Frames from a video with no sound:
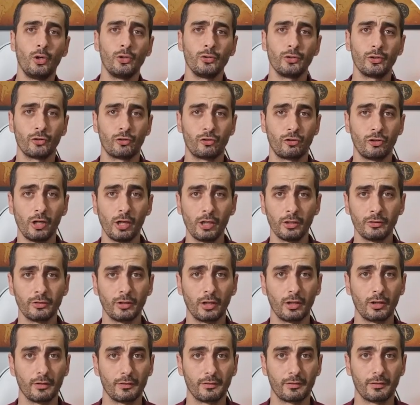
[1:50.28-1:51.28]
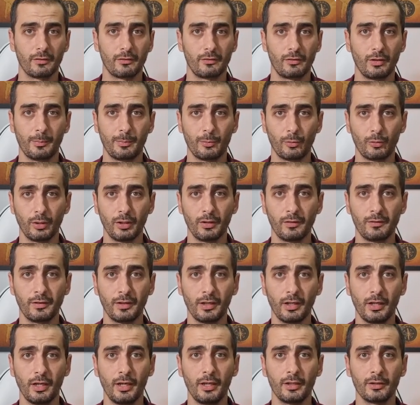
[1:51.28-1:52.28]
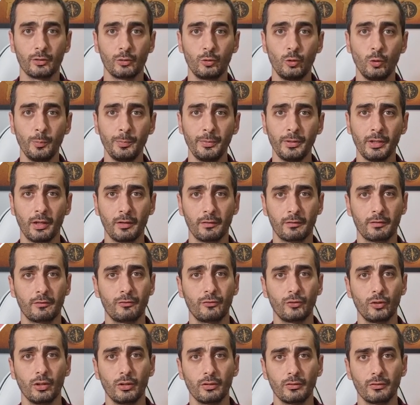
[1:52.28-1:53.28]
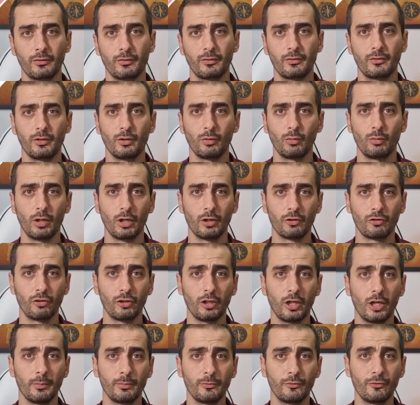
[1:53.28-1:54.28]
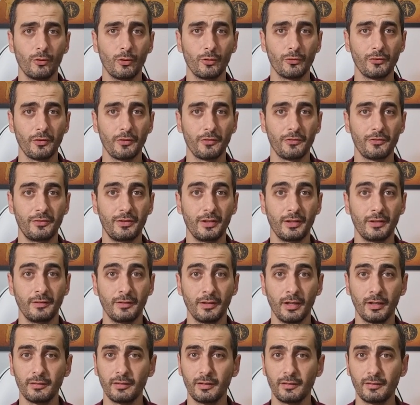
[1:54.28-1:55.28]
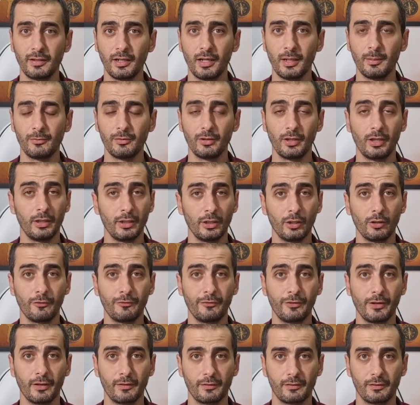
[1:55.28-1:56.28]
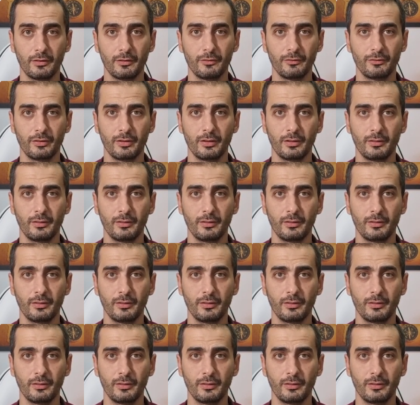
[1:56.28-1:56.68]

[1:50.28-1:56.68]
On the Shakhtarsk, Zaporizhia and Kupiansk fronts, the Russian armed forces did not attempt any offensive.